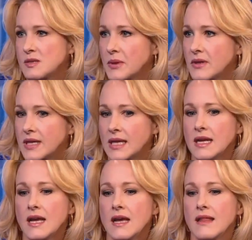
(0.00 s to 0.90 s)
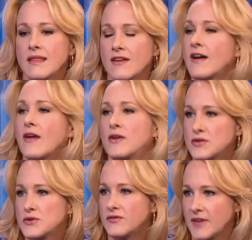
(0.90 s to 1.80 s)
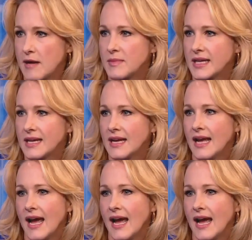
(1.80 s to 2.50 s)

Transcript: sensibility, they found their true family.